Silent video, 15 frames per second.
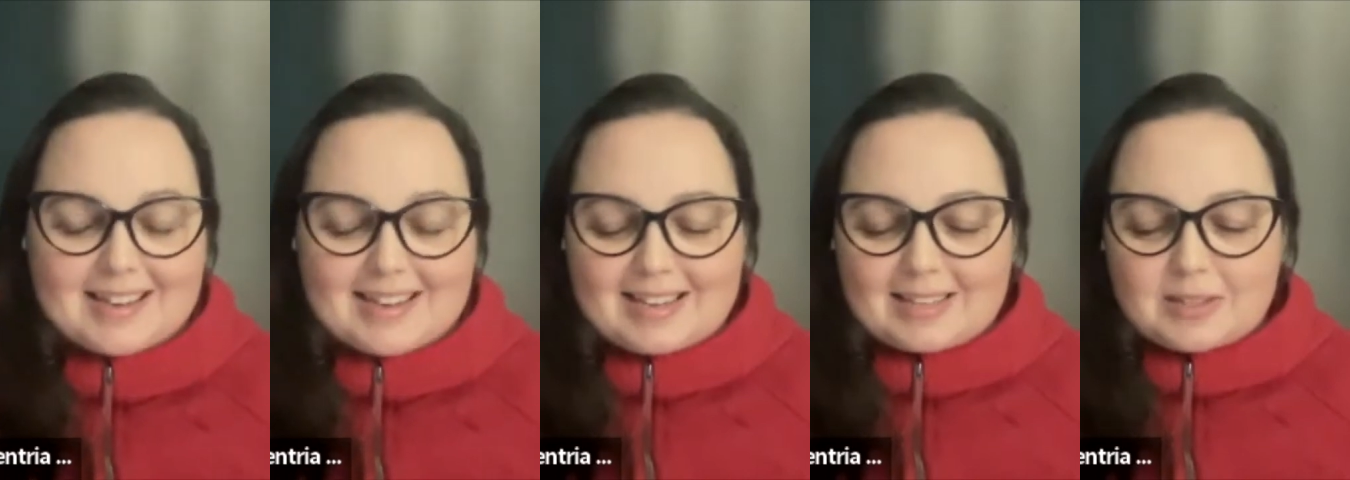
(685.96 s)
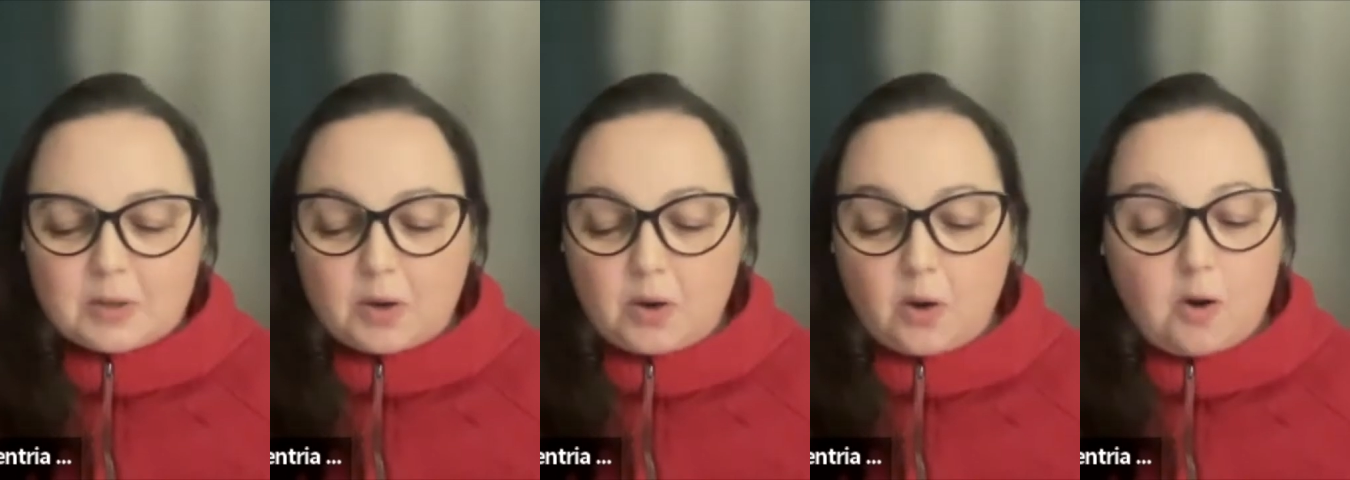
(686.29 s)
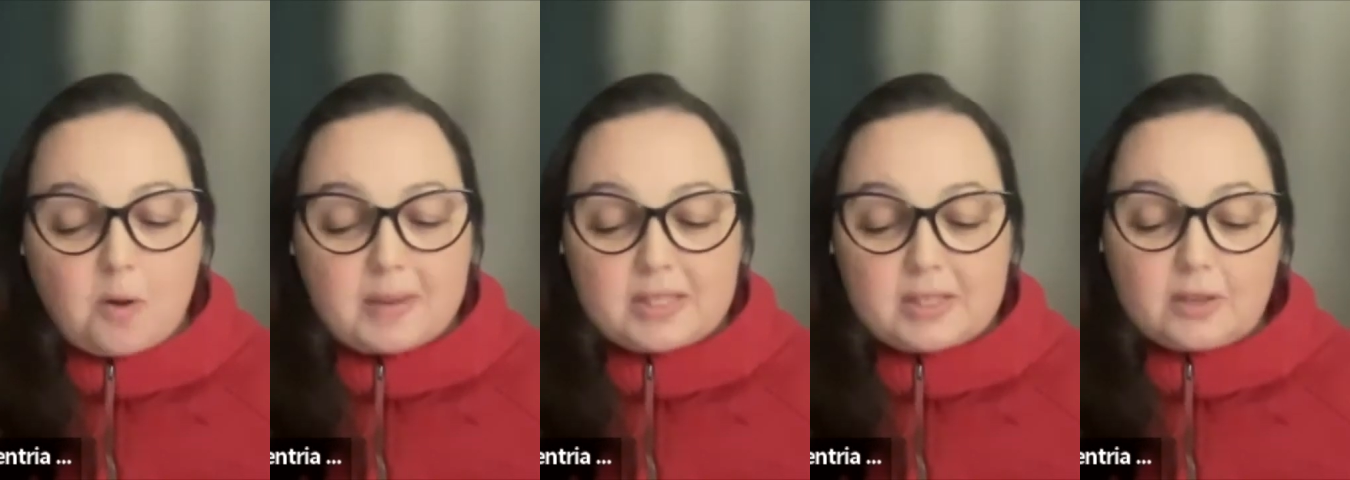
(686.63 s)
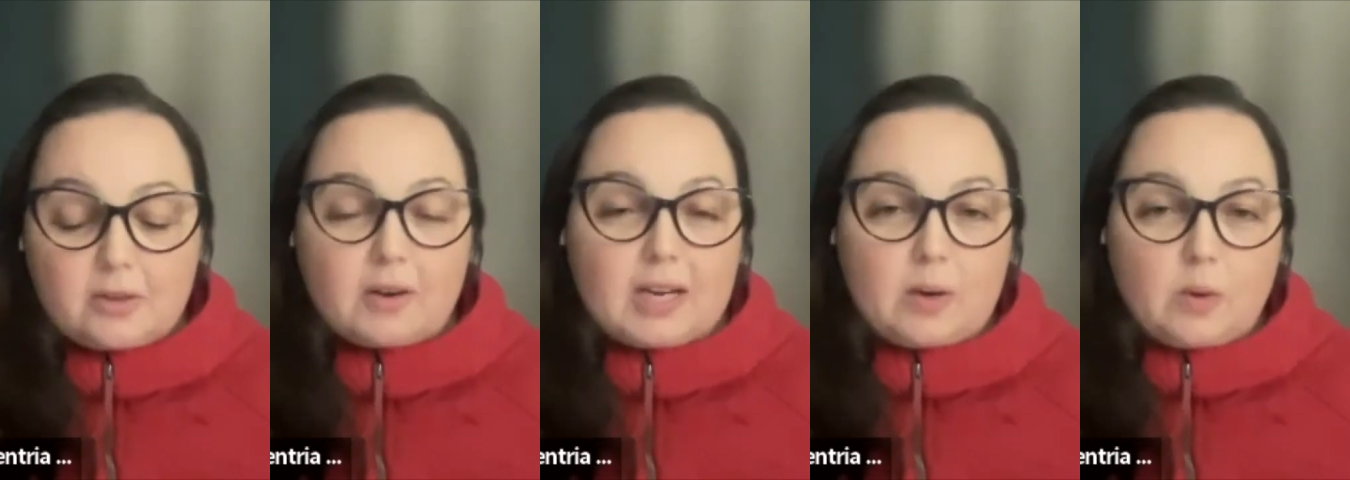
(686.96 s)
So jojoba is a
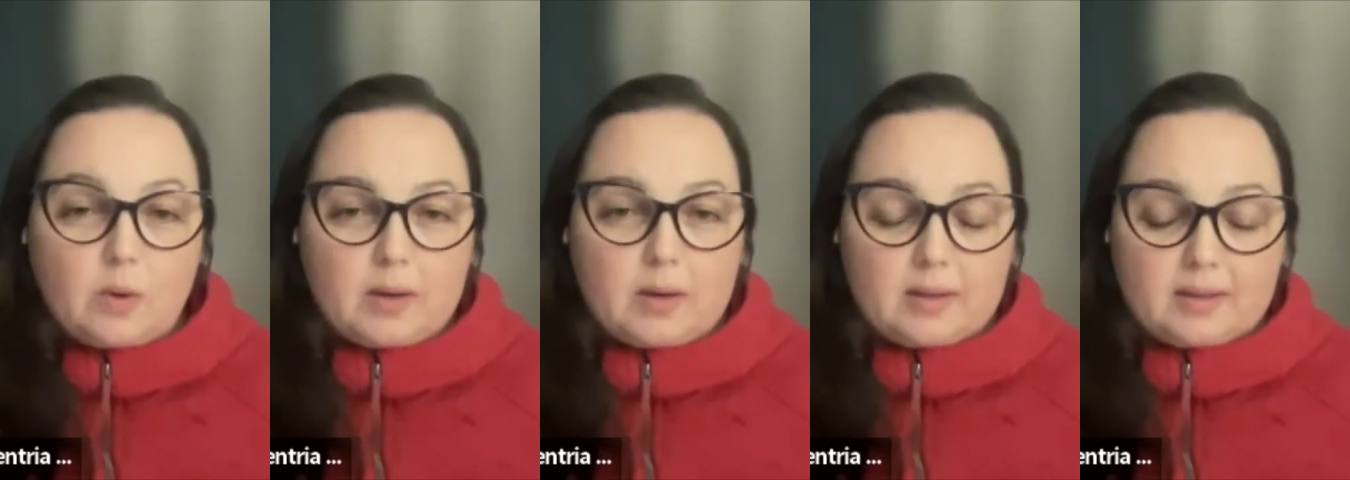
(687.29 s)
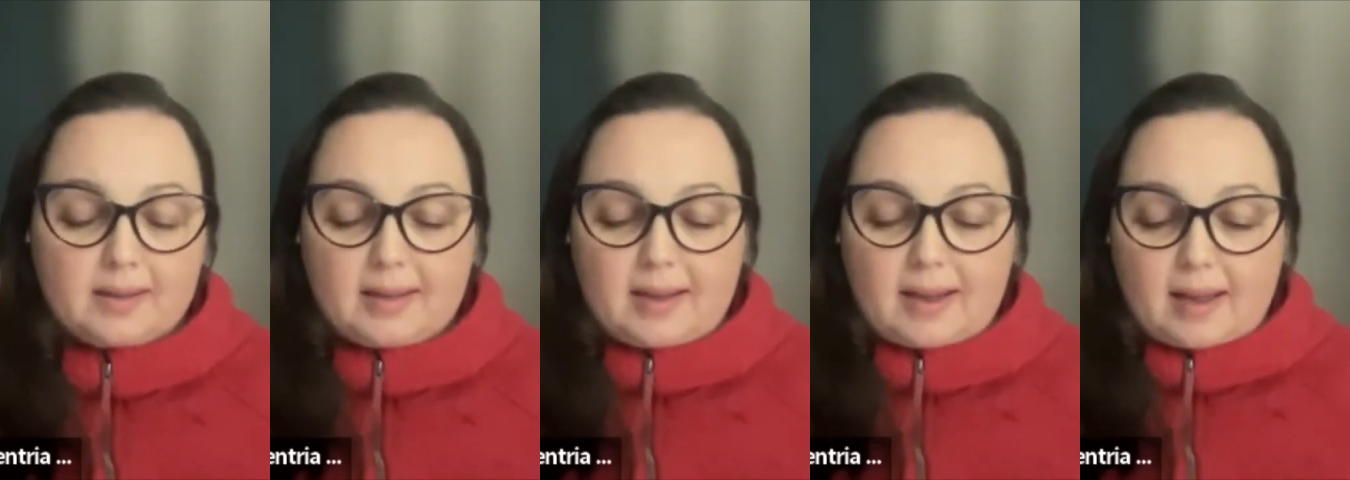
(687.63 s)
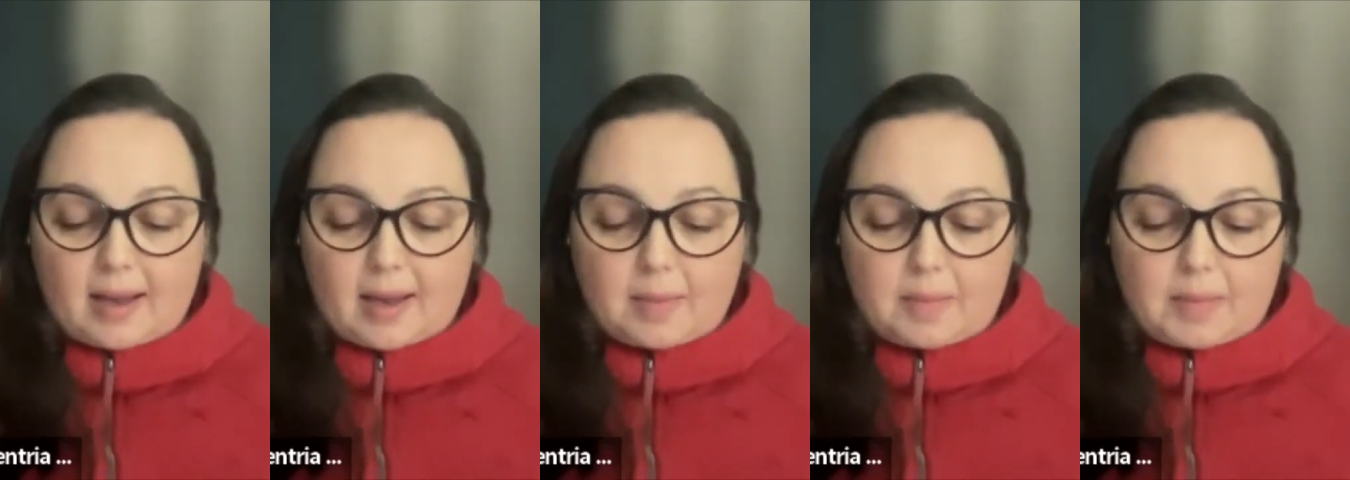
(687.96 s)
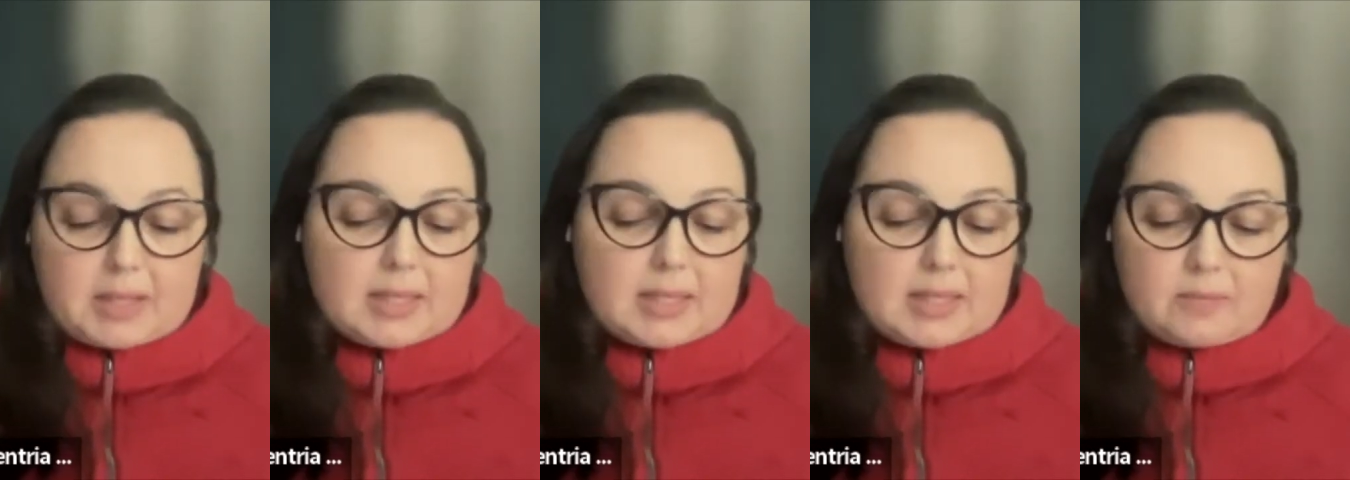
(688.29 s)
great oil. It
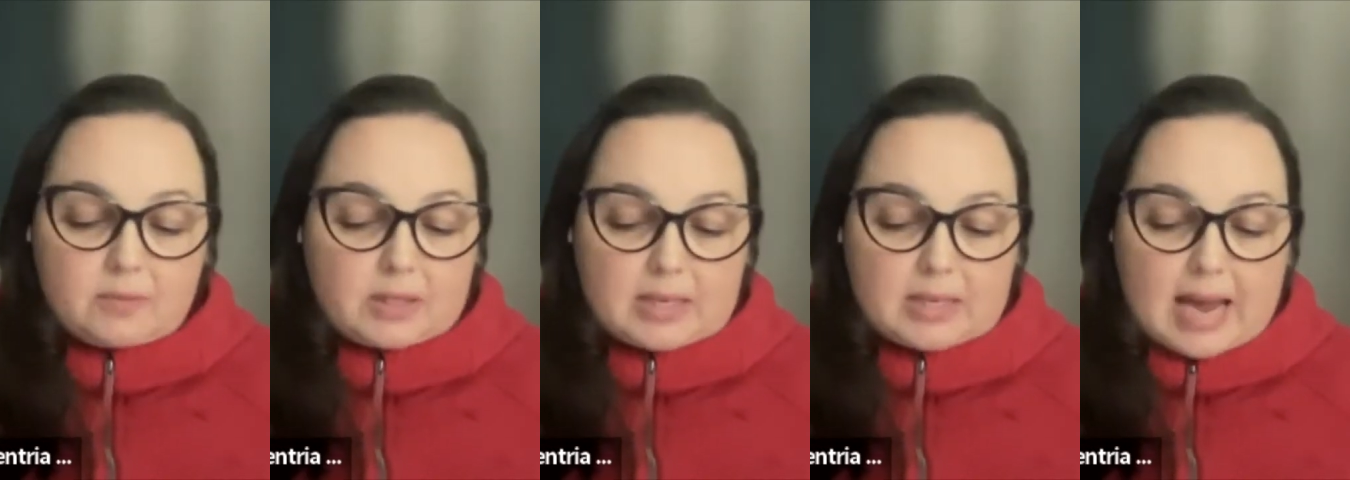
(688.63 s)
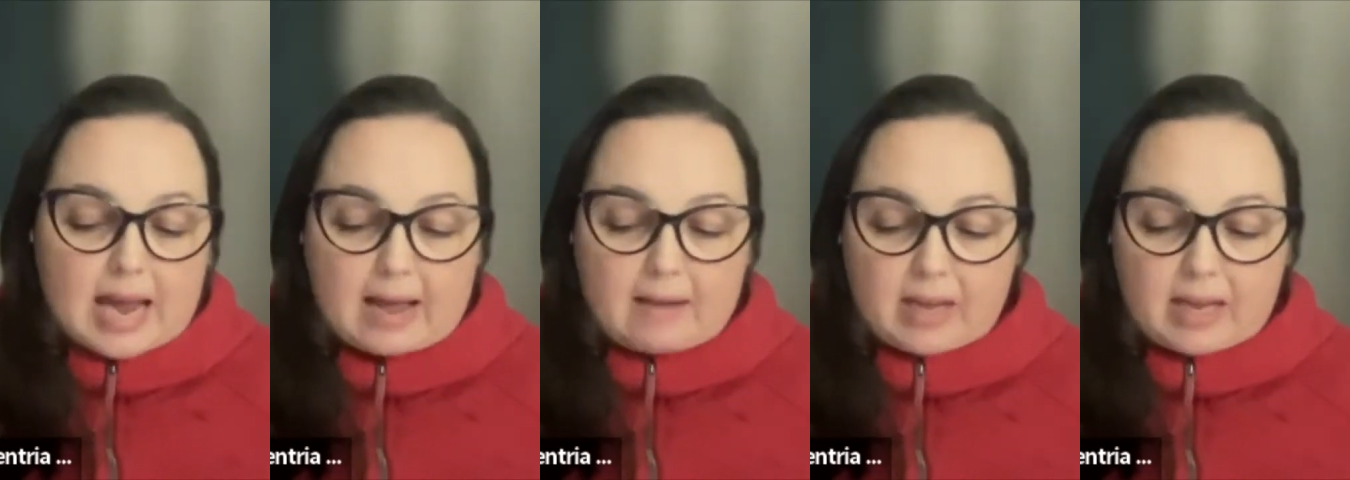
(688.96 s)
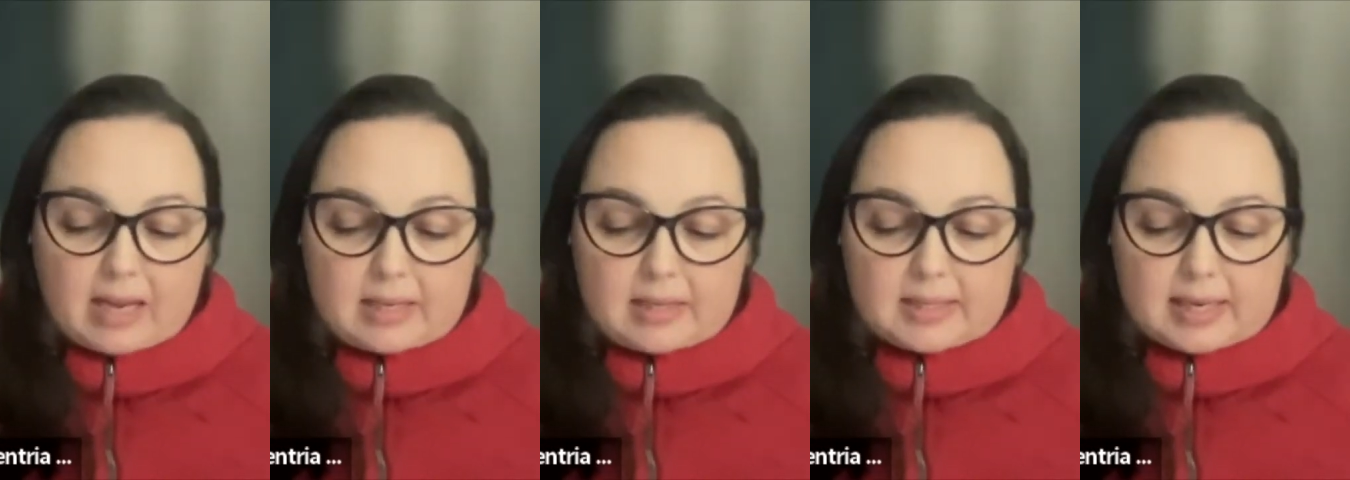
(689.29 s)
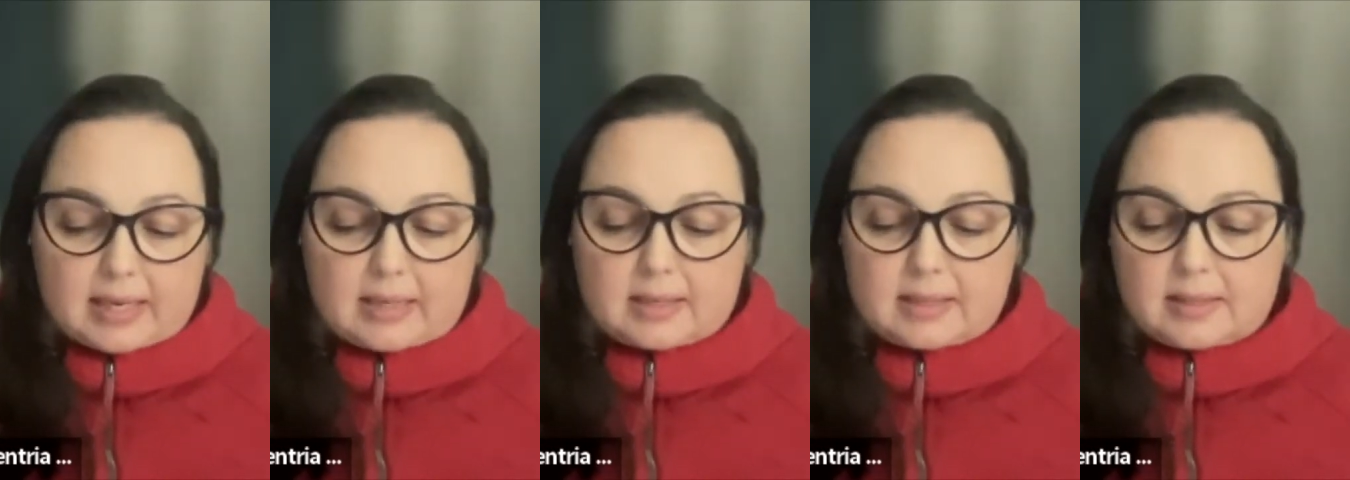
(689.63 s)
doesn't really have any
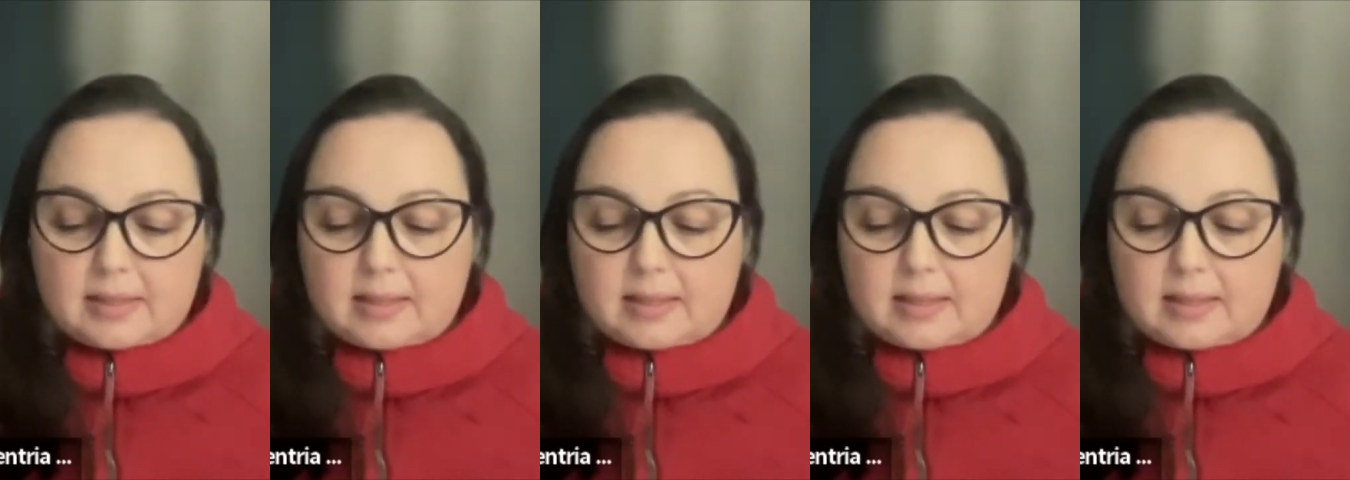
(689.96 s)
scent.